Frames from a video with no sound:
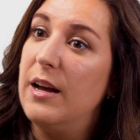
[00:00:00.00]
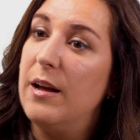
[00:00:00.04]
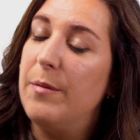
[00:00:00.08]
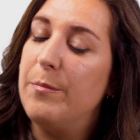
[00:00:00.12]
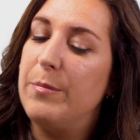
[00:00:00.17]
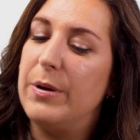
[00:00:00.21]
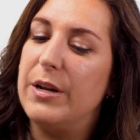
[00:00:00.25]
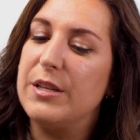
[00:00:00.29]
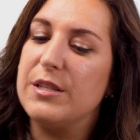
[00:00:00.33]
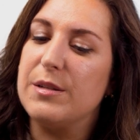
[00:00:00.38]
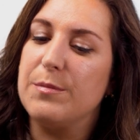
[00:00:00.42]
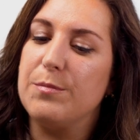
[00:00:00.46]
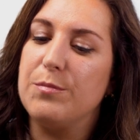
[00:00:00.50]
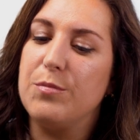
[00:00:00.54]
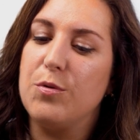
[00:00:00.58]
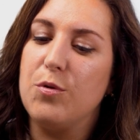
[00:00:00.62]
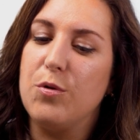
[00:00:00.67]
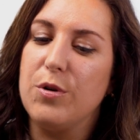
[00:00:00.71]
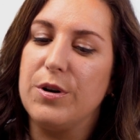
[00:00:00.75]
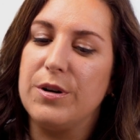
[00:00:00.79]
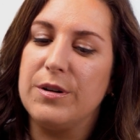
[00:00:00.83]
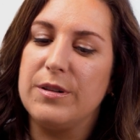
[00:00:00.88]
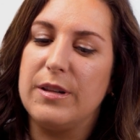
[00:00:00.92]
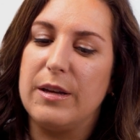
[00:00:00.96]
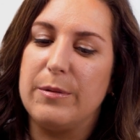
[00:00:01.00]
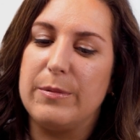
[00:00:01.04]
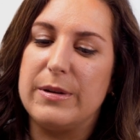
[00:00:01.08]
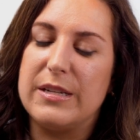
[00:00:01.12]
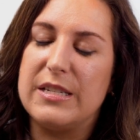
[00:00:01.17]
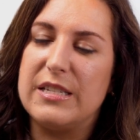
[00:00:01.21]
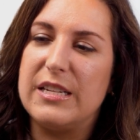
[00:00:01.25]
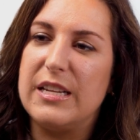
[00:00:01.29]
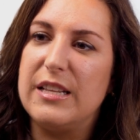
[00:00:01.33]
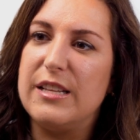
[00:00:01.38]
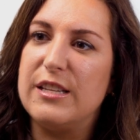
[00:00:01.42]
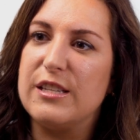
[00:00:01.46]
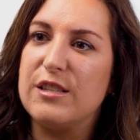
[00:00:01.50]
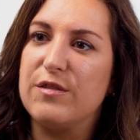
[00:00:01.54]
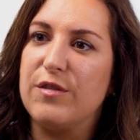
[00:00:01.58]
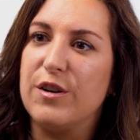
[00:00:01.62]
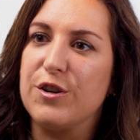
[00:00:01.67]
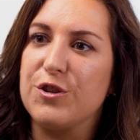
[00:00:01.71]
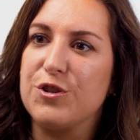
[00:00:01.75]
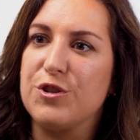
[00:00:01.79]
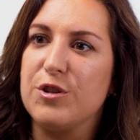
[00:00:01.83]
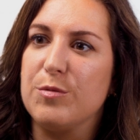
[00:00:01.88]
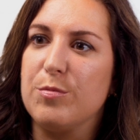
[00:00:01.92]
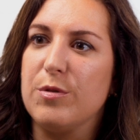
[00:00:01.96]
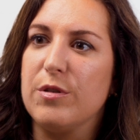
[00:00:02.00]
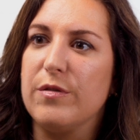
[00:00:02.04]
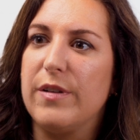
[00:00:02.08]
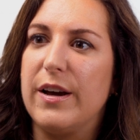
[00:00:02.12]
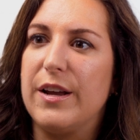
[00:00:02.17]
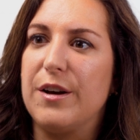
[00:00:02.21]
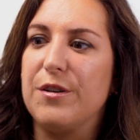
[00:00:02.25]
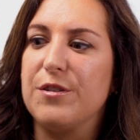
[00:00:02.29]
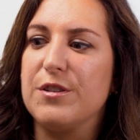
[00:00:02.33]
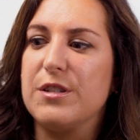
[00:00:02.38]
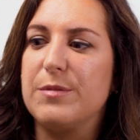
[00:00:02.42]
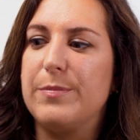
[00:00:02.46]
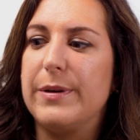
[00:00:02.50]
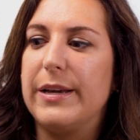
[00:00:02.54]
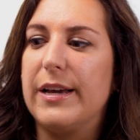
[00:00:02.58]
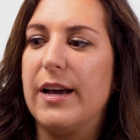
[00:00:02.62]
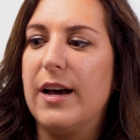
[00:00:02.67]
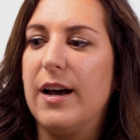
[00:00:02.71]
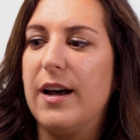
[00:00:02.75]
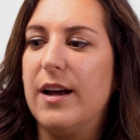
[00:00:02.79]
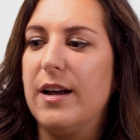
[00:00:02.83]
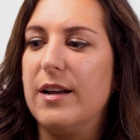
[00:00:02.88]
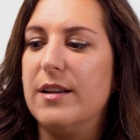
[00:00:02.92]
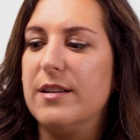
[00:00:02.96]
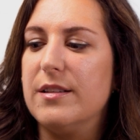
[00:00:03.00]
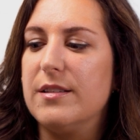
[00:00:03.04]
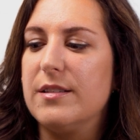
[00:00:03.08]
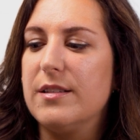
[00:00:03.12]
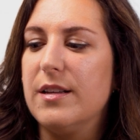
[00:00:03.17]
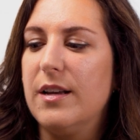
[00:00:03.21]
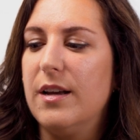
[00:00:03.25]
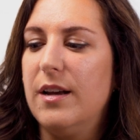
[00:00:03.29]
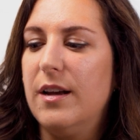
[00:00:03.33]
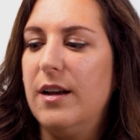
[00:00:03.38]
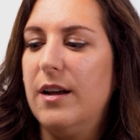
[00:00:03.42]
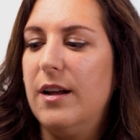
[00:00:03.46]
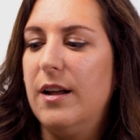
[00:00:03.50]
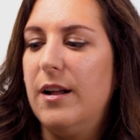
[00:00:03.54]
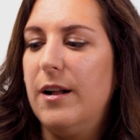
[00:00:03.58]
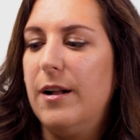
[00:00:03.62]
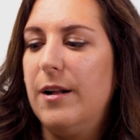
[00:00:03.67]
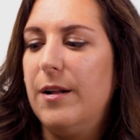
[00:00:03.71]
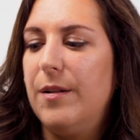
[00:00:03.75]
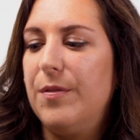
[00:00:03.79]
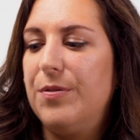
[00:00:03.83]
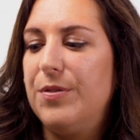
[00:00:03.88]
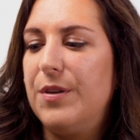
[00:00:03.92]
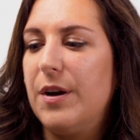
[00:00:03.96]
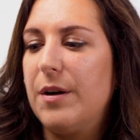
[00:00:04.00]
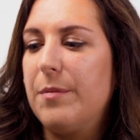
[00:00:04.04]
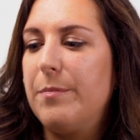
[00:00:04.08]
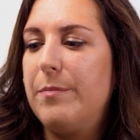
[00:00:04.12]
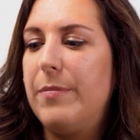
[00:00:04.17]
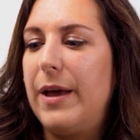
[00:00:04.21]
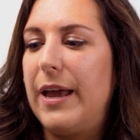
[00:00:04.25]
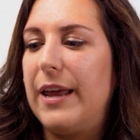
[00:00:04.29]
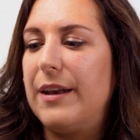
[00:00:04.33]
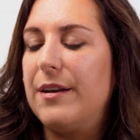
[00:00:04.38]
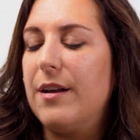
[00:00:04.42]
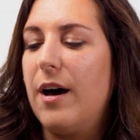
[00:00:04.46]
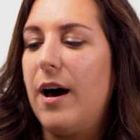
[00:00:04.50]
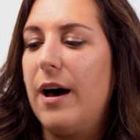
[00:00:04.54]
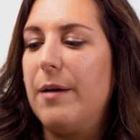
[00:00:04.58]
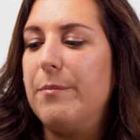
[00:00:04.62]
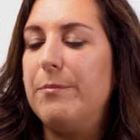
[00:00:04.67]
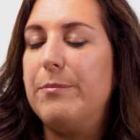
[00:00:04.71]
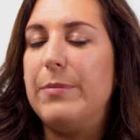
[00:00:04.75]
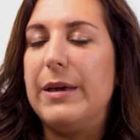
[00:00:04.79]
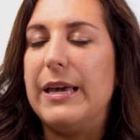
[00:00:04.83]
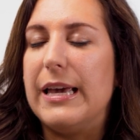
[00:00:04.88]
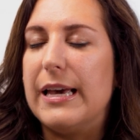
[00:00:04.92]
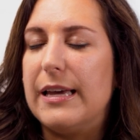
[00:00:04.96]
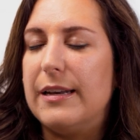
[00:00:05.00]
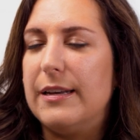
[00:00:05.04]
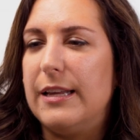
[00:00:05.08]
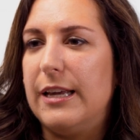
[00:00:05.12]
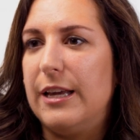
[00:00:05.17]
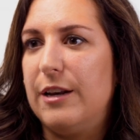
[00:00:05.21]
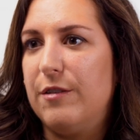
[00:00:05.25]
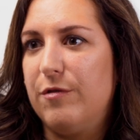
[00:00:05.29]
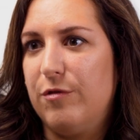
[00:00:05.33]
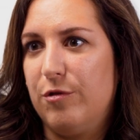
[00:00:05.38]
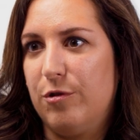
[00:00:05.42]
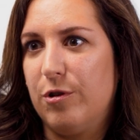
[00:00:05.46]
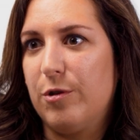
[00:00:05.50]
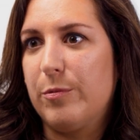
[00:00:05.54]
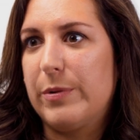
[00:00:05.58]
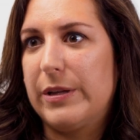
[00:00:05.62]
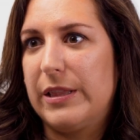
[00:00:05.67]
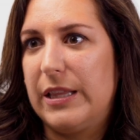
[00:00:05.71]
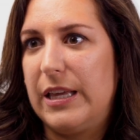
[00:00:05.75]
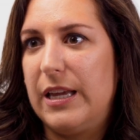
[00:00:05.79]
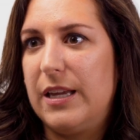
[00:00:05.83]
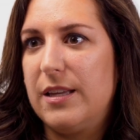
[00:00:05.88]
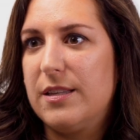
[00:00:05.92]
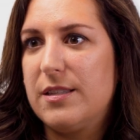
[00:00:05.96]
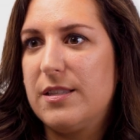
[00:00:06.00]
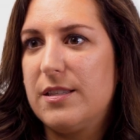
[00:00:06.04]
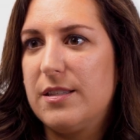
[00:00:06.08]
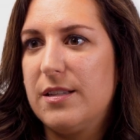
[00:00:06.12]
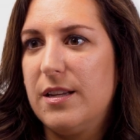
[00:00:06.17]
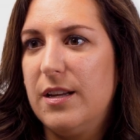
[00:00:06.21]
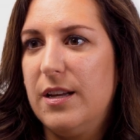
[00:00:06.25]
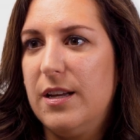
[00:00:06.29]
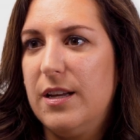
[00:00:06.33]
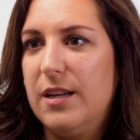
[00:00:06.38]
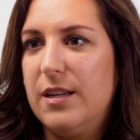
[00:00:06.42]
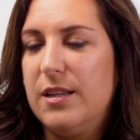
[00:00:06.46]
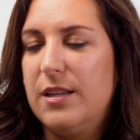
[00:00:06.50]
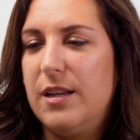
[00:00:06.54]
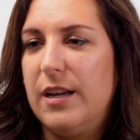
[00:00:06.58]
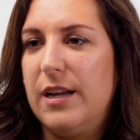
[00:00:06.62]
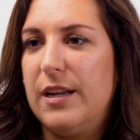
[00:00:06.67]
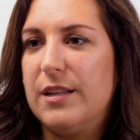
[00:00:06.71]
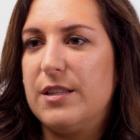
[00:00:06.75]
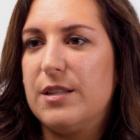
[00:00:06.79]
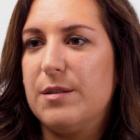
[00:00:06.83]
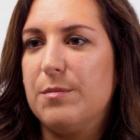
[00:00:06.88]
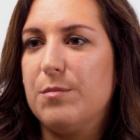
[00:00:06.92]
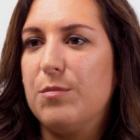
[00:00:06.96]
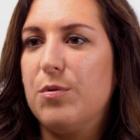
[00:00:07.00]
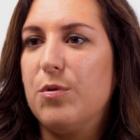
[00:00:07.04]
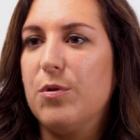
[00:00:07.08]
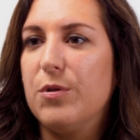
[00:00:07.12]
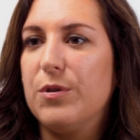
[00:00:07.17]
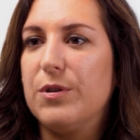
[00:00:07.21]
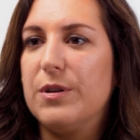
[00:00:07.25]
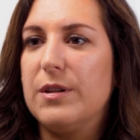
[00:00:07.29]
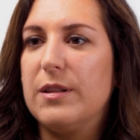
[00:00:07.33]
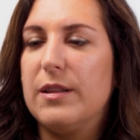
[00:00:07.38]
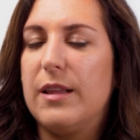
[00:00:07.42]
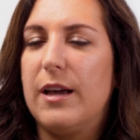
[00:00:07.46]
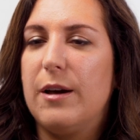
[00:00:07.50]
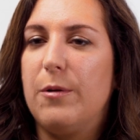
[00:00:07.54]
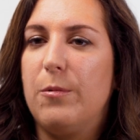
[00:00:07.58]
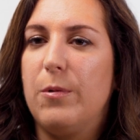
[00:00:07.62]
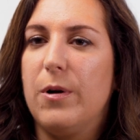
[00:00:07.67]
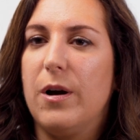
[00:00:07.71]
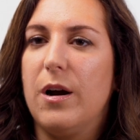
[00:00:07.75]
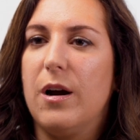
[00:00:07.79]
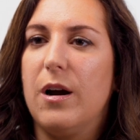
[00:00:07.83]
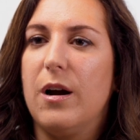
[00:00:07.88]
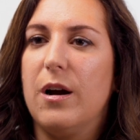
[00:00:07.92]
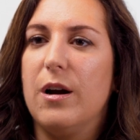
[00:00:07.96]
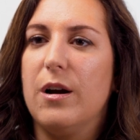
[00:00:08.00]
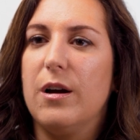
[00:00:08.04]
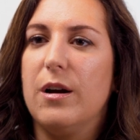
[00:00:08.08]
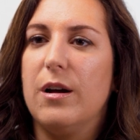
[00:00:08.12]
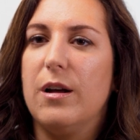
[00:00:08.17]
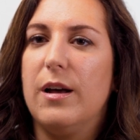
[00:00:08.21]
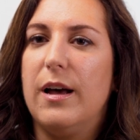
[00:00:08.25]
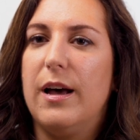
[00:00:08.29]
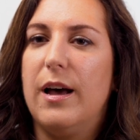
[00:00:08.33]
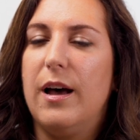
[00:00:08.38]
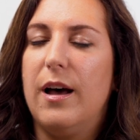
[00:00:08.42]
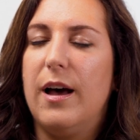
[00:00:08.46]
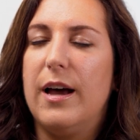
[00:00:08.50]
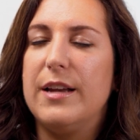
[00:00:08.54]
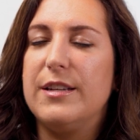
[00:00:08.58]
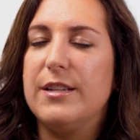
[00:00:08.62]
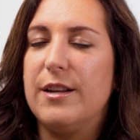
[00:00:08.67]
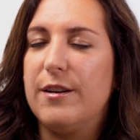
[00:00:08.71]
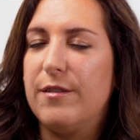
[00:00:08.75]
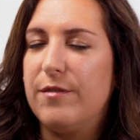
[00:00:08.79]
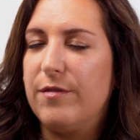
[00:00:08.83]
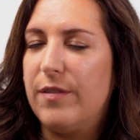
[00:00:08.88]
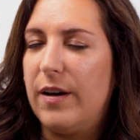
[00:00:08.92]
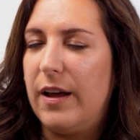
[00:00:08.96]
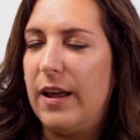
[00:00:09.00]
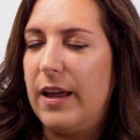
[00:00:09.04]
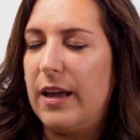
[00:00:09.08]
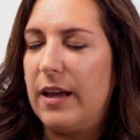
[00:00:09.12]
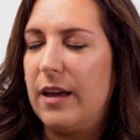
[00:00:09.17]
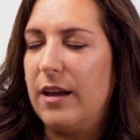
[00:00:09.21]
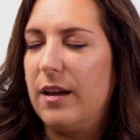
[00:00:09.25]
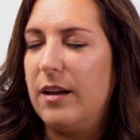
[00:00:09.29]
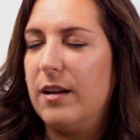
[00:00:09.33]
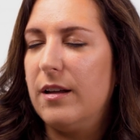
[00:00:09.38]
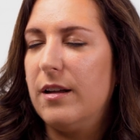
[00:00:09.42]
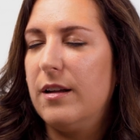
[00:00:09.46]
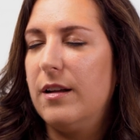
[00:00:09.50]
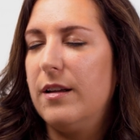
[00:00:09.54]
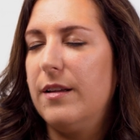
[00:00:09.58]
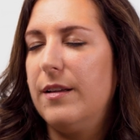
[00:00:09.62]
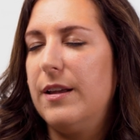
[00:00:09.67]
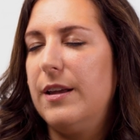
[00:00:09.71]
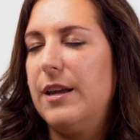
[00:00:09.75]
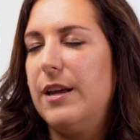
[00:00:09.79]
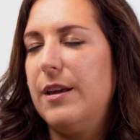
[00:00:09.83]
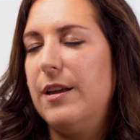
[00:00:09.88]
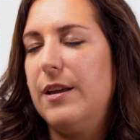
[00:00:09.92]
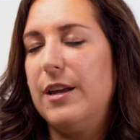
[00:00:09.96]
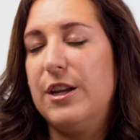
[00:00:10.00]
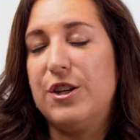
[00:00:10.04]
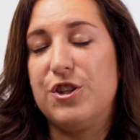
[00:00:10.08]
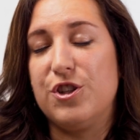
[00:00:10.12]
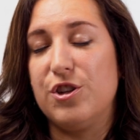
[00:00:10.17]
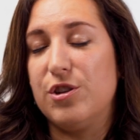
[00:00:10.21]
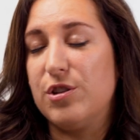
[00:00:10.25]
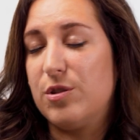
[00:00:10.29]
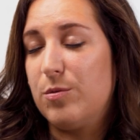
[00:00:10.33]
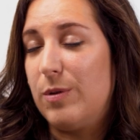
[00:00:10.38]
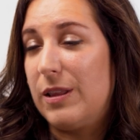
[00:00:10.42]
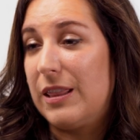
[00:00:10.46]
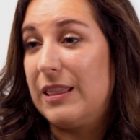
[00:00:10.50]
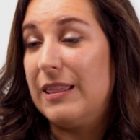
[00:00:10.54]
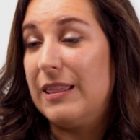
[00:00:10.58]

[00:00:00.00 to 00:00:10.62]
But it's important that we see these functional providers because there may not be a need for a release. It's important that we're identifying issues with